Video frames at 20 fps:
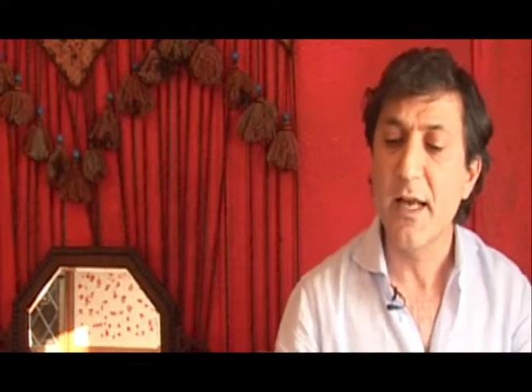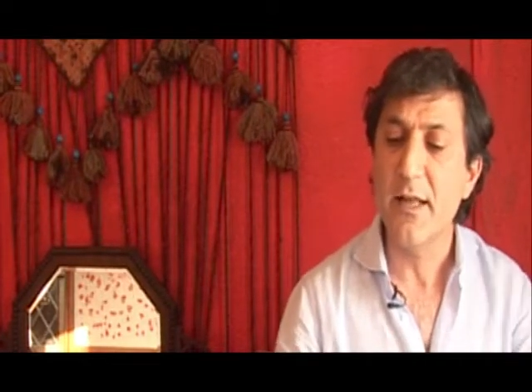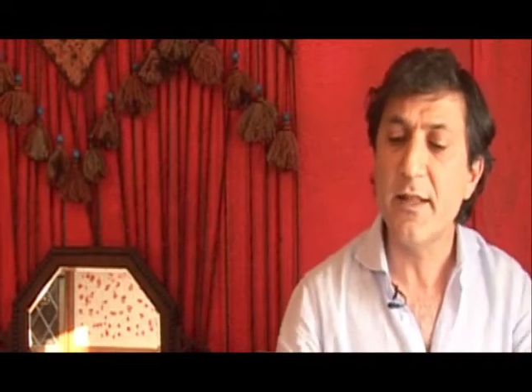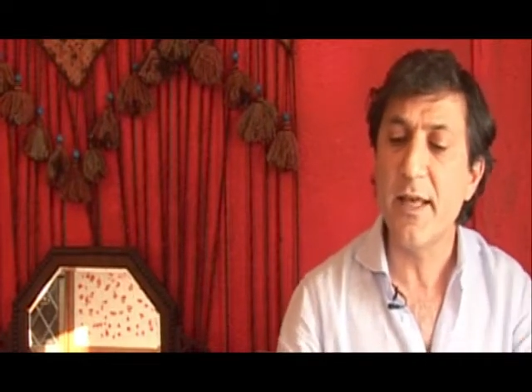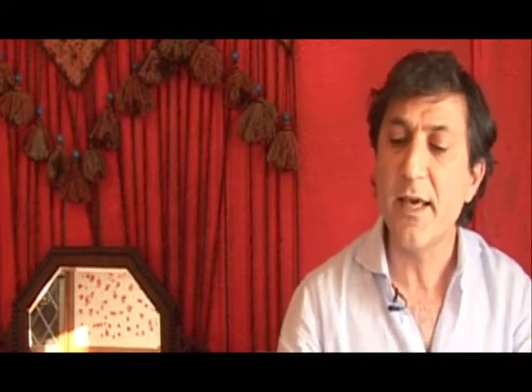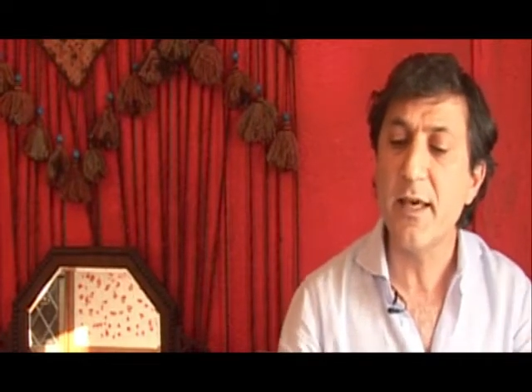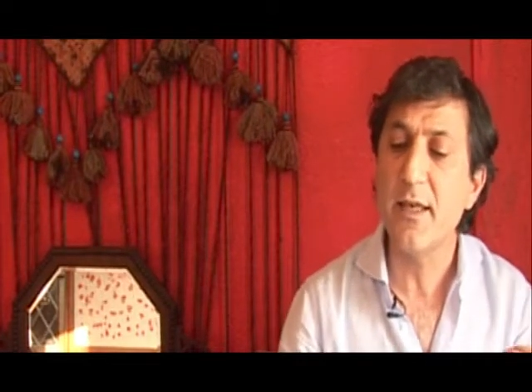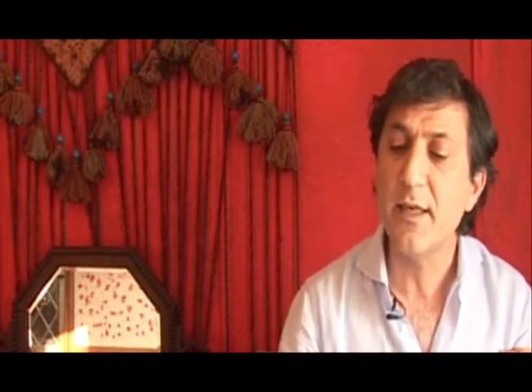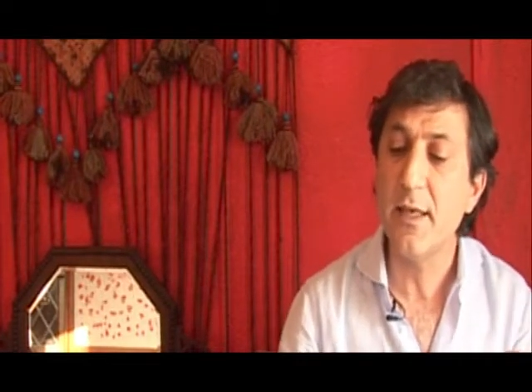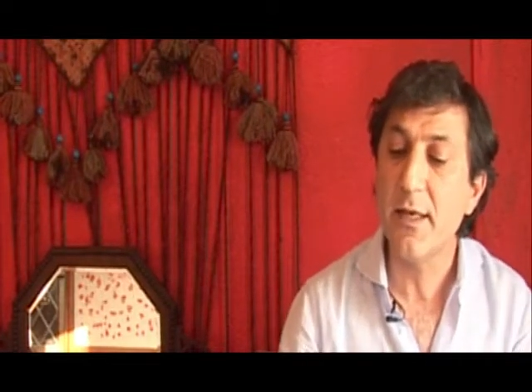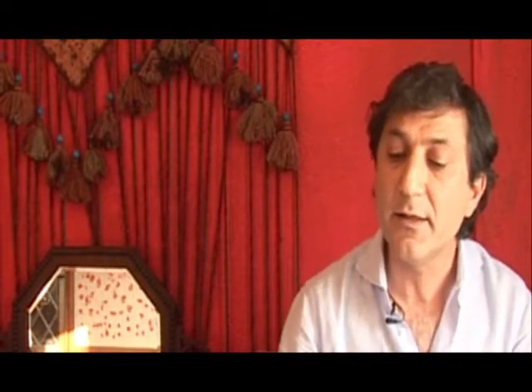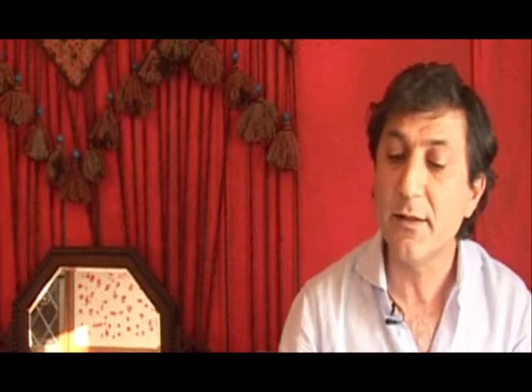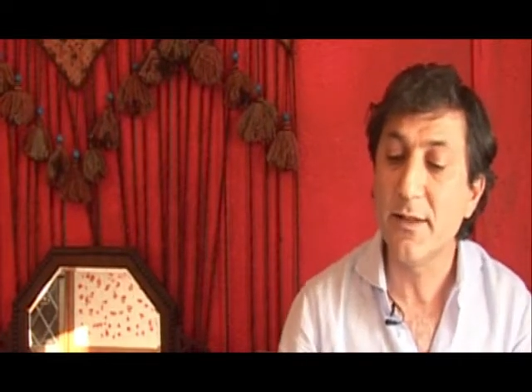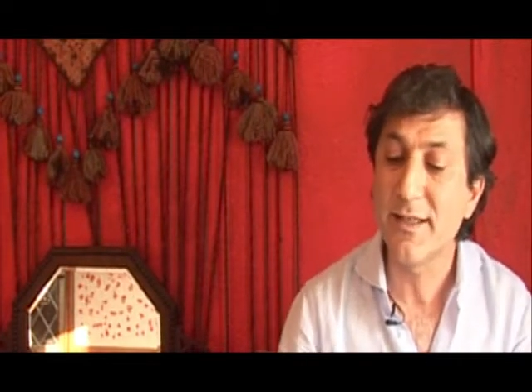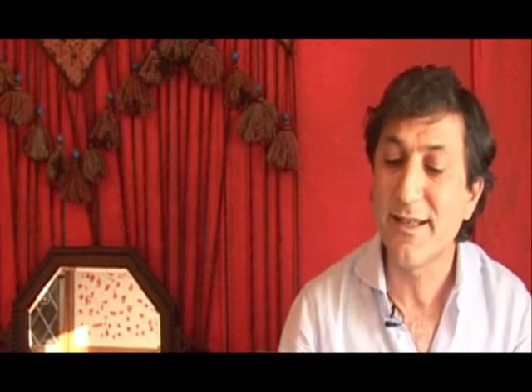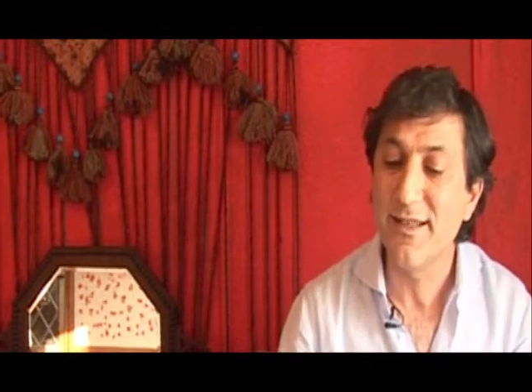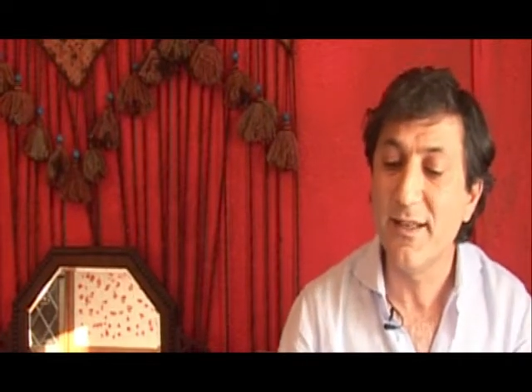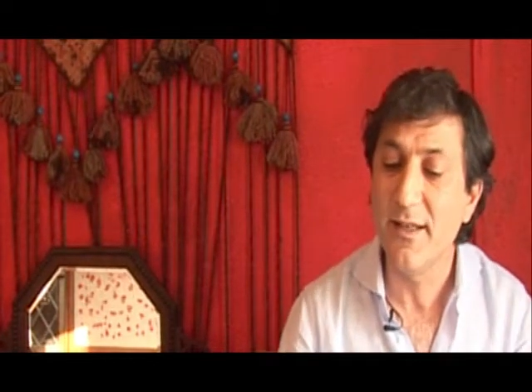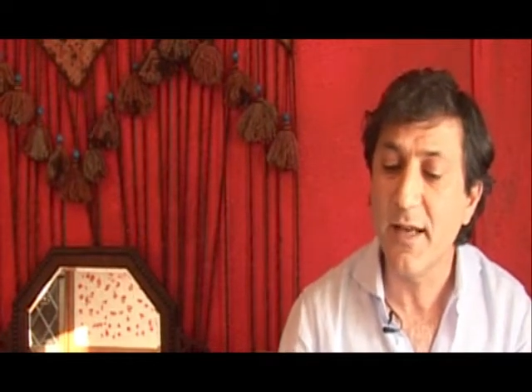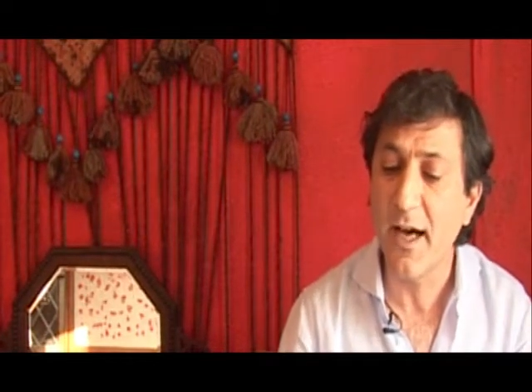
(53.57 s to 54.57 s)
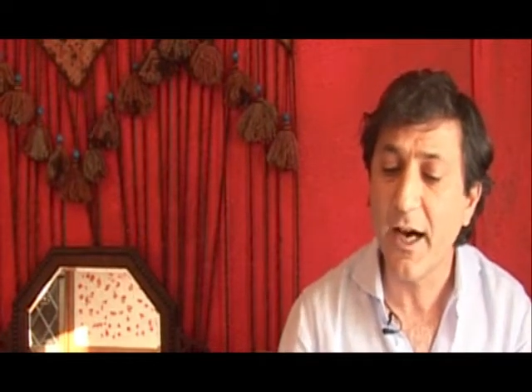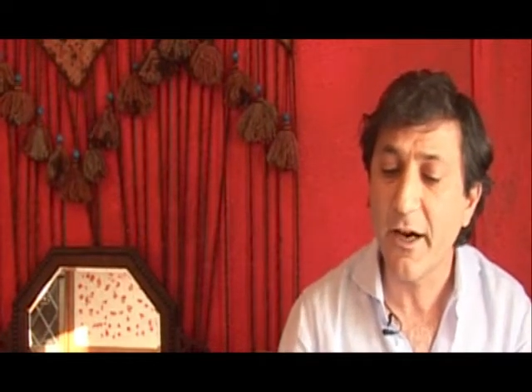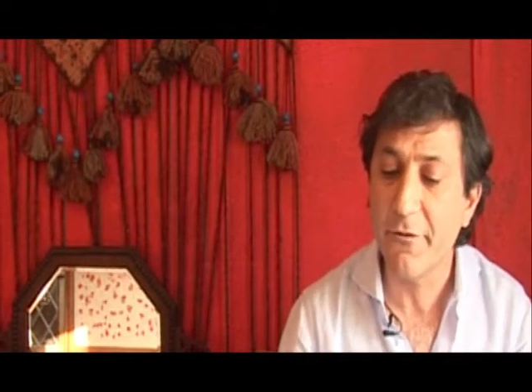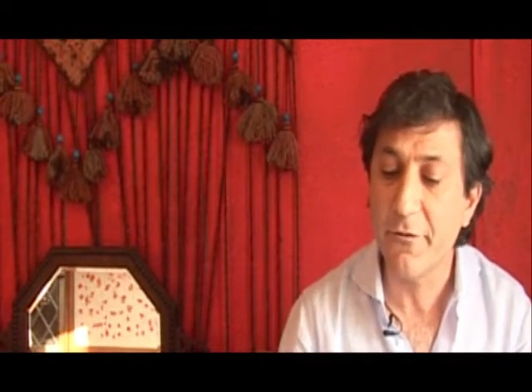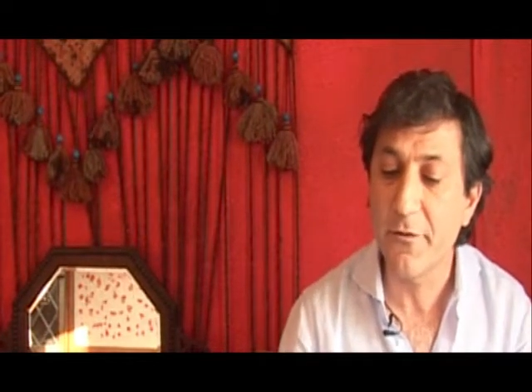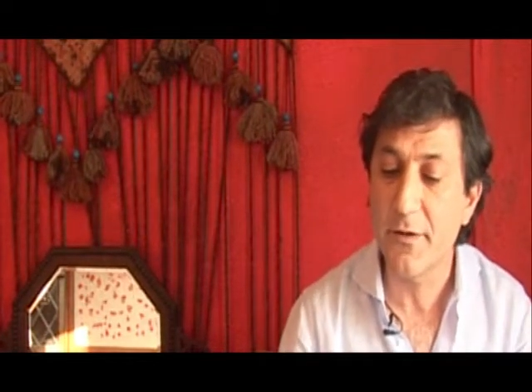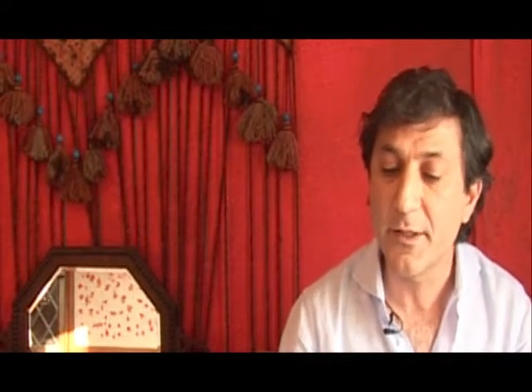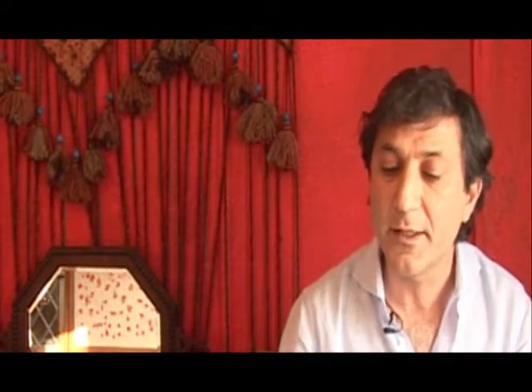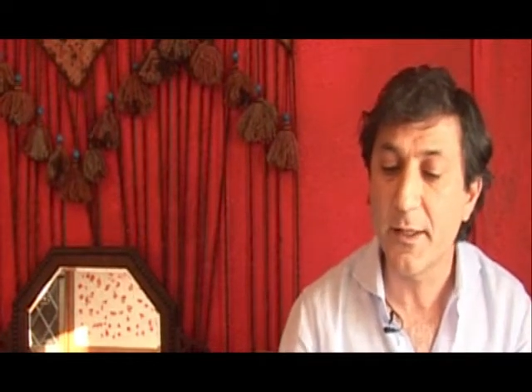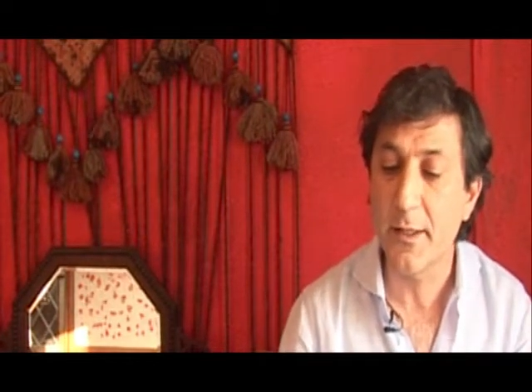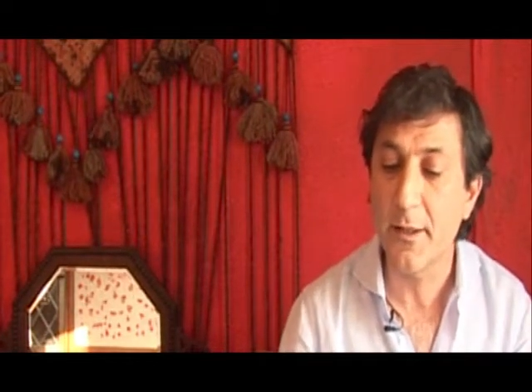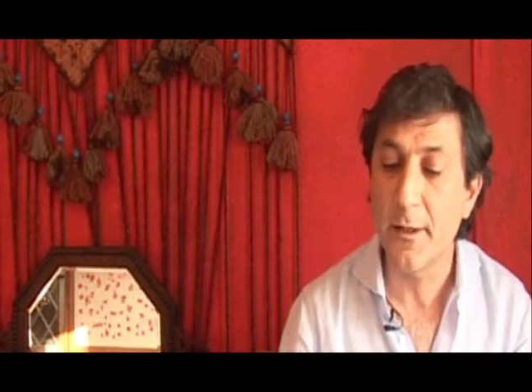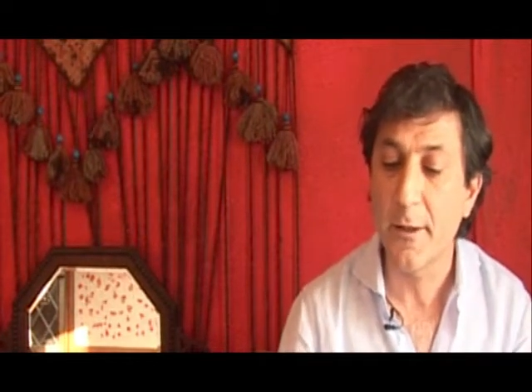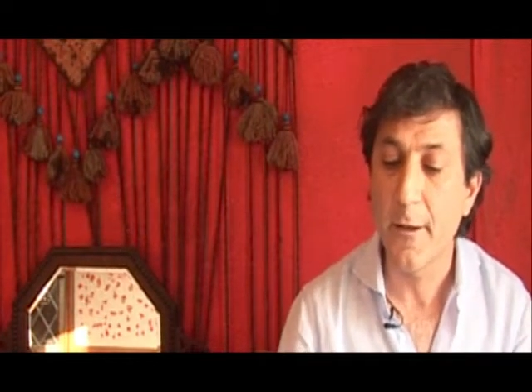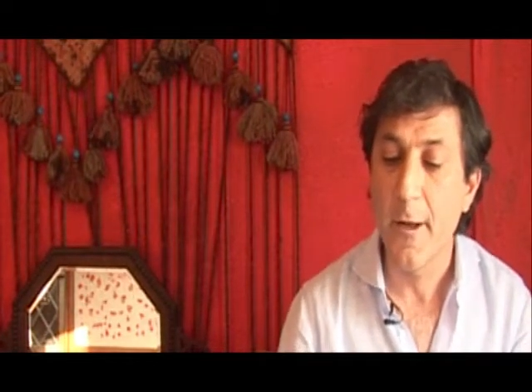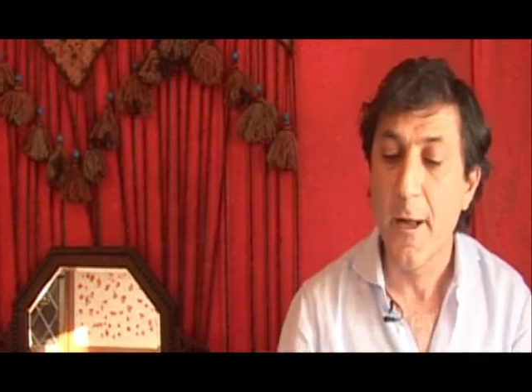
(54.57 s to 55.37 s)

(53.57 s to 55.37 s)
they killed laughter,